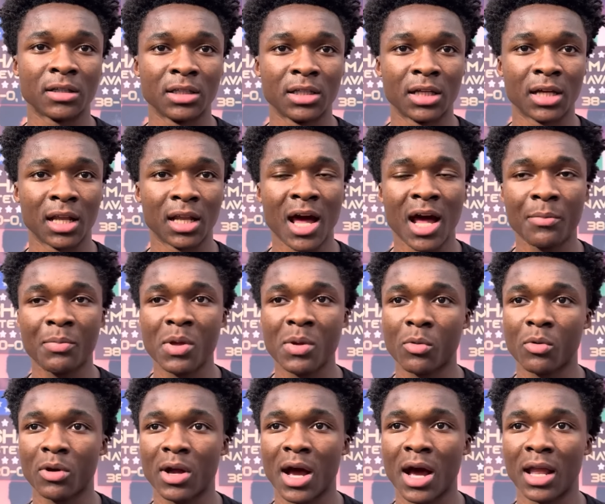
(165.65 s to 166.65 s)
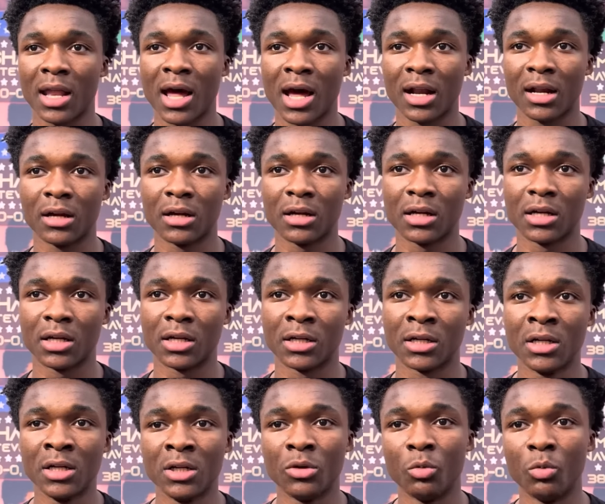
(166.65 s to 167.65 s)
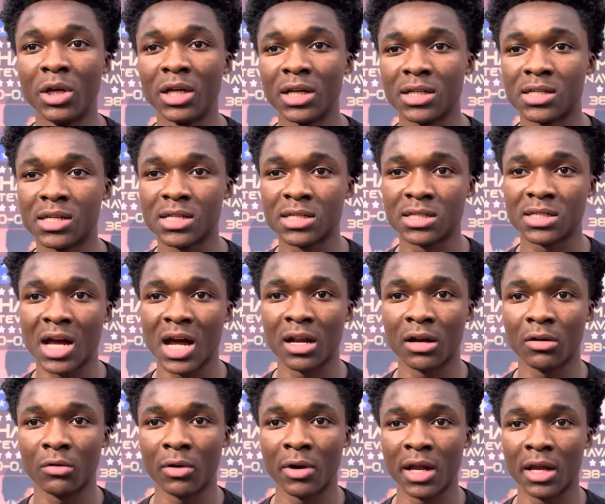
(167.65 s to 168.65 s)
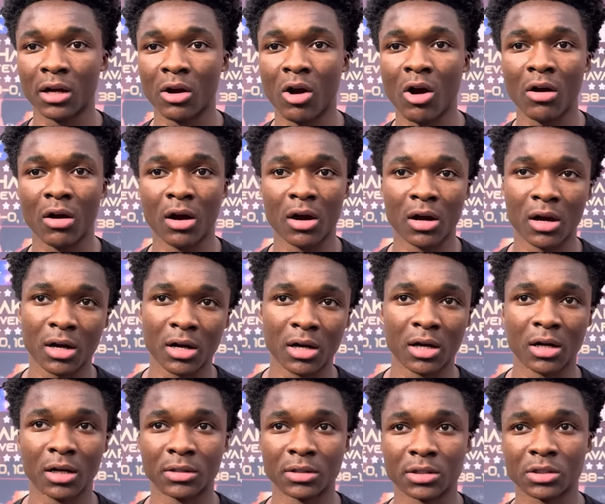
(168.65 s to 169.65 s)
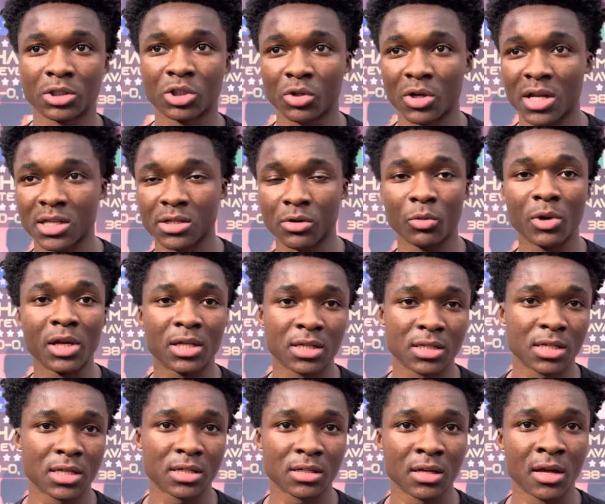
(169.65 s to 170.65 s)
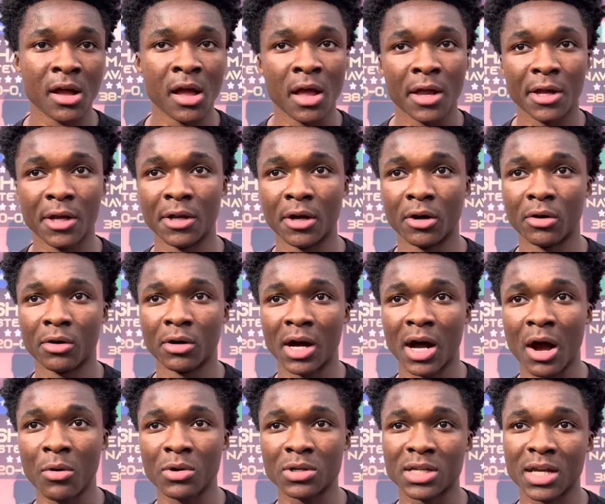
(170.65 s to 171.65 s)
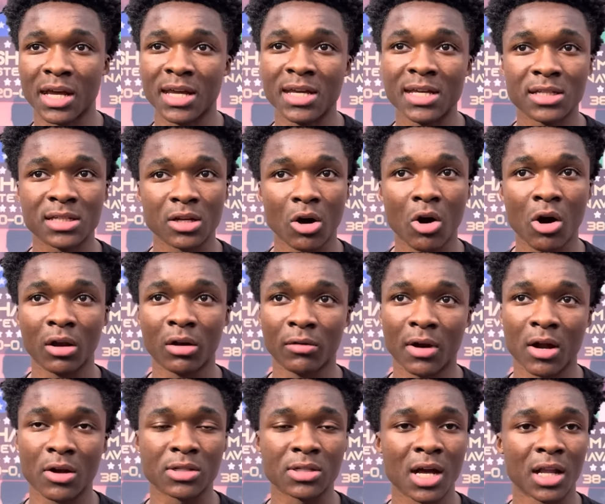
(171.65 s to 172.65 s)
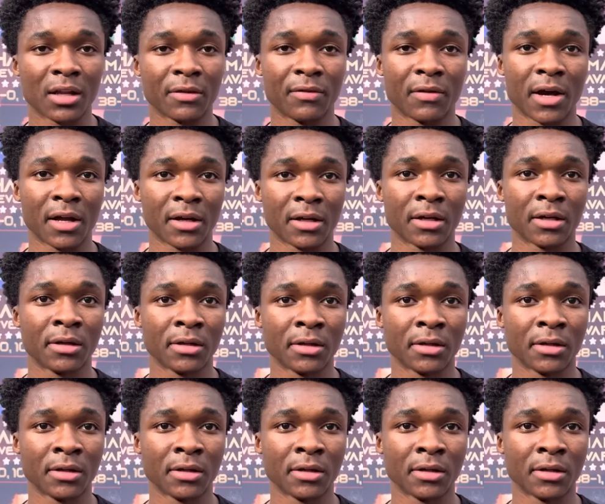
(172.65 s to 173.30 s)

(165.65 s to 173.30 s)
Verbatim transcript: Yeah, a lot of people got a lot of uh, weaknesses inside of the ring, uh, uh, uh strengths and weaknesses. You know, I would say he's an all around solid fighter.